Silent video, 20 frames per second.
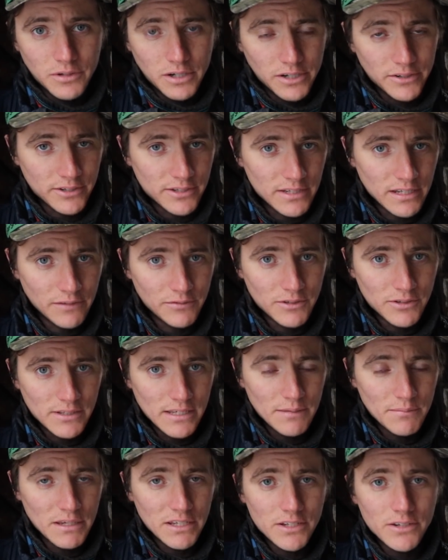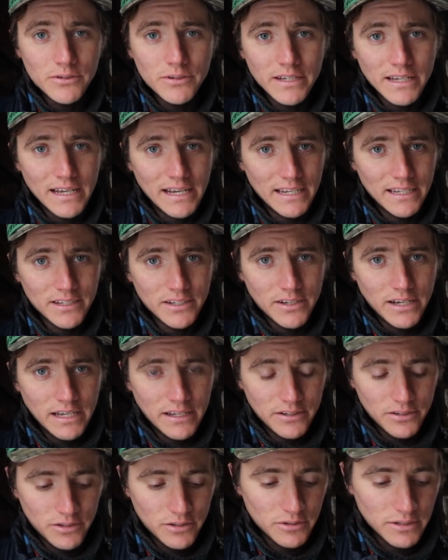all the stuff you see me doing. I didn't know how
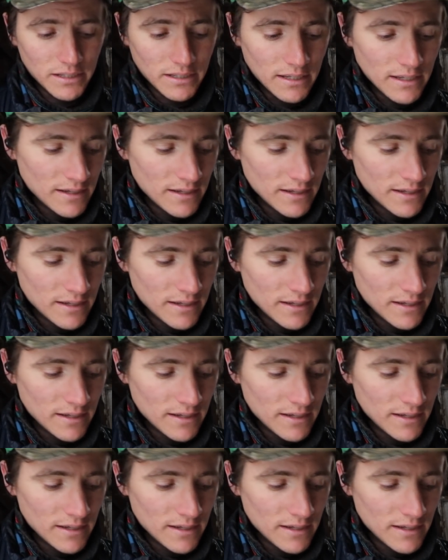to do it.